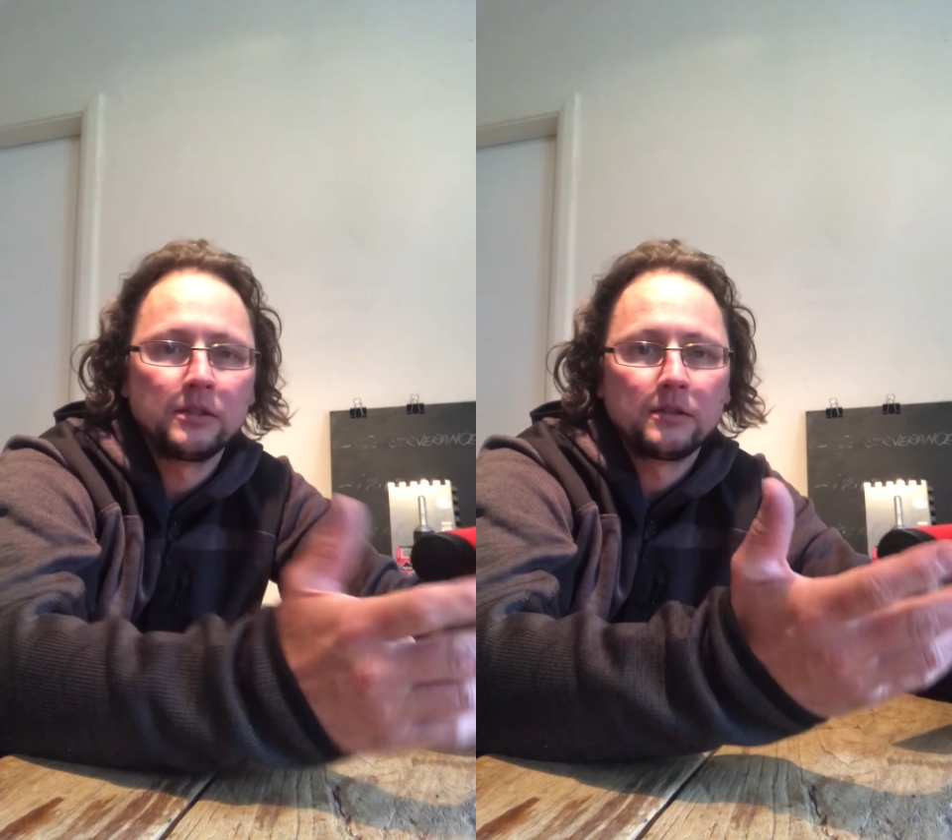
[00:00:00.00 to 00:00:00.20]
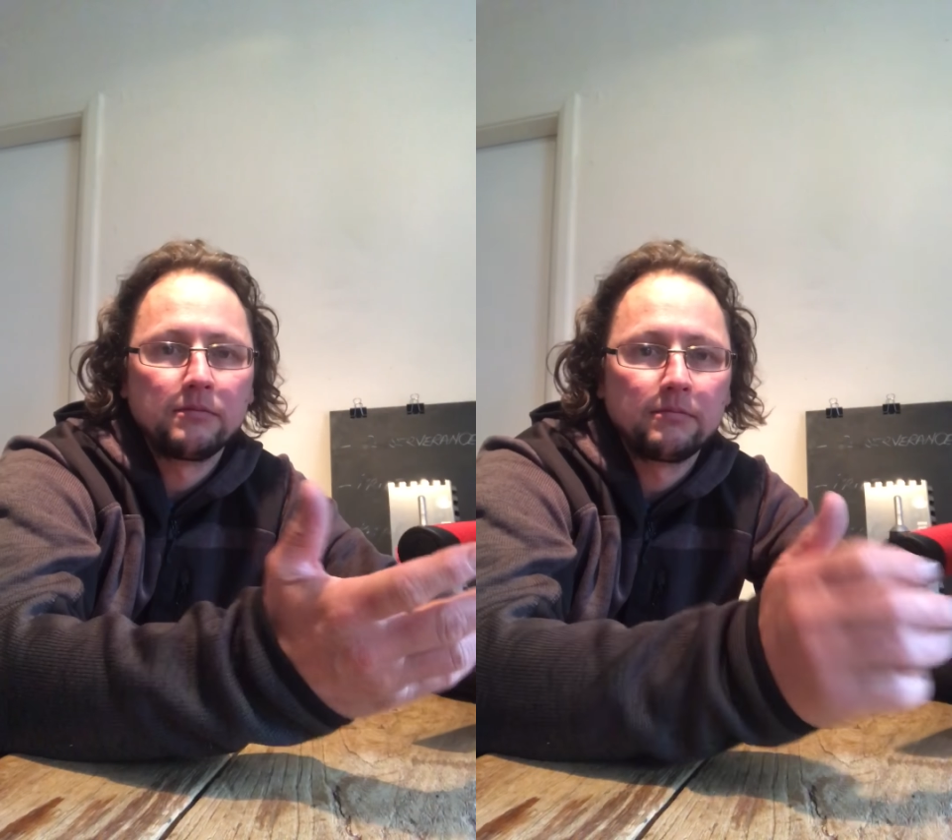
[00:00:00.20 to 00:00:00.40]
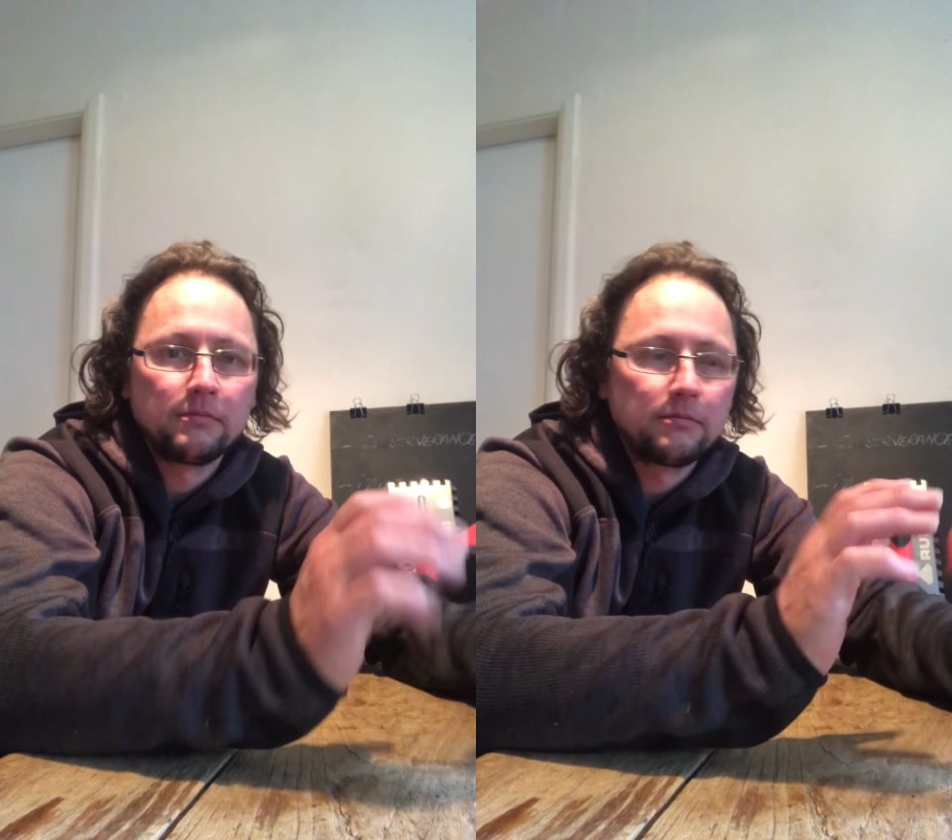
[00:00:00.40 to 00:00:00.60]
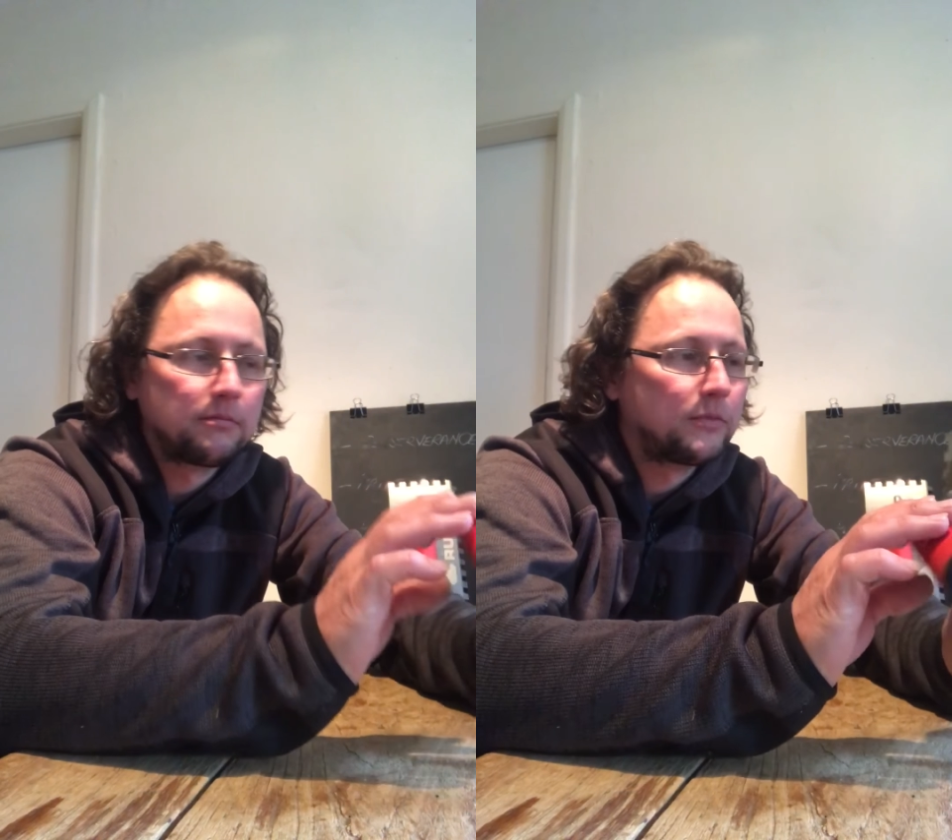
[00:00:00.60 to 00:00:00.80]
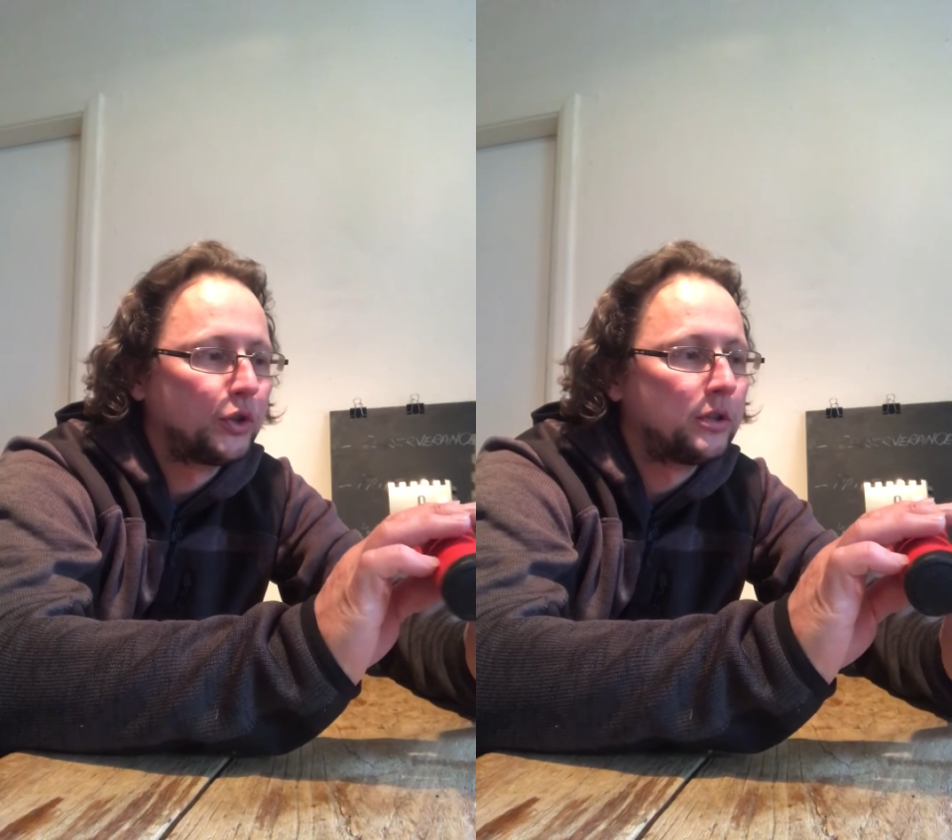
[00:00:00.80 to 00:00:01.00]
is
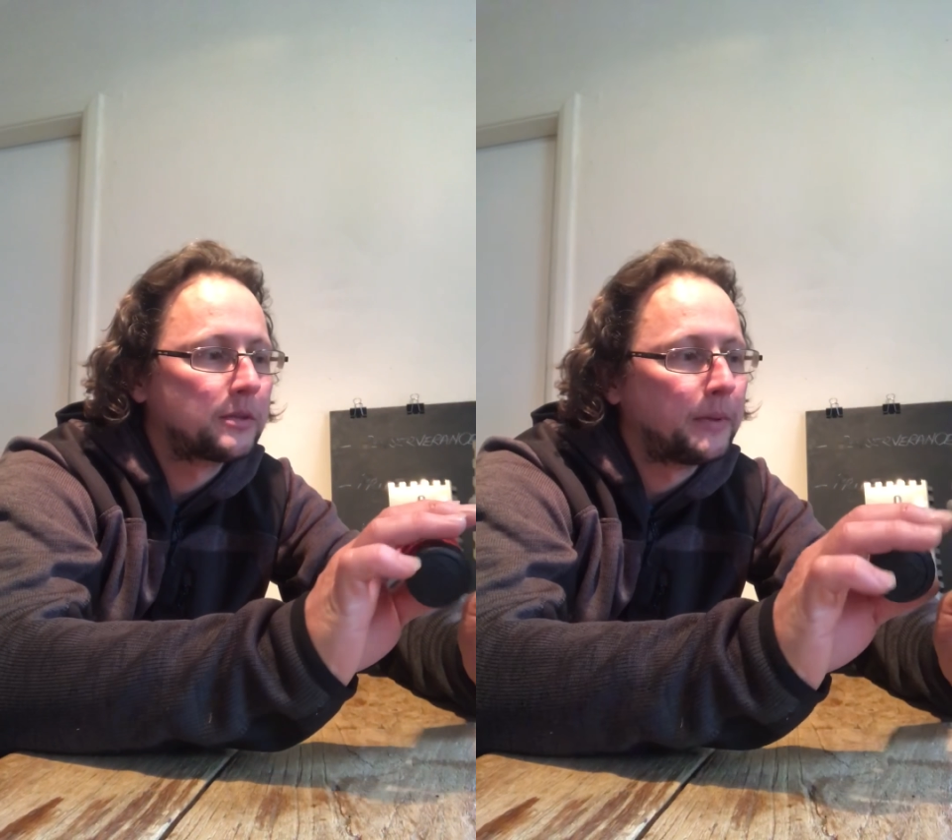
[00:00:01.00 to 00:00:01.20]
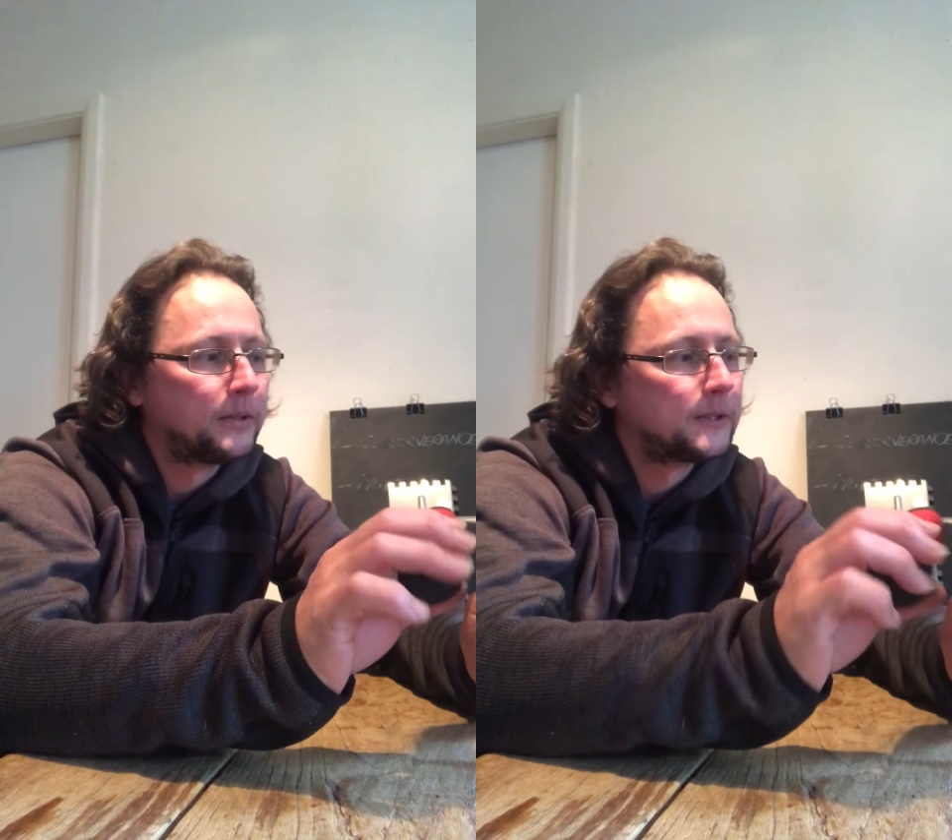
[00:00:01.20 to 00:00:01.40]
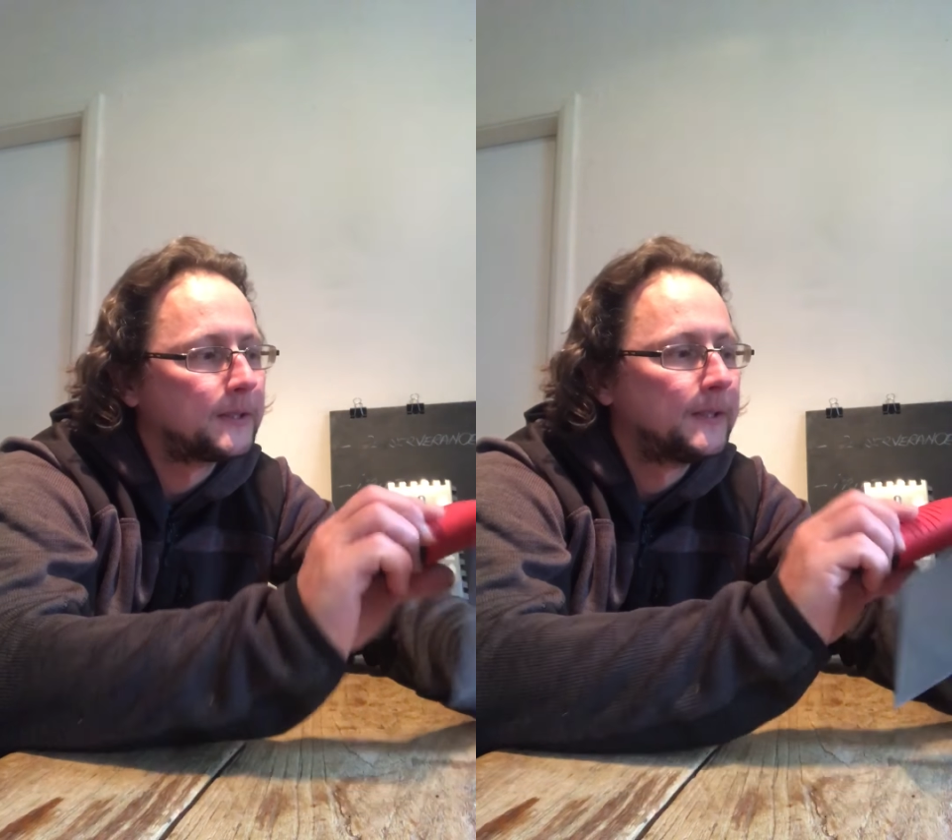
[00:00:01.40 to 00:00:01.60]
good, I suppose.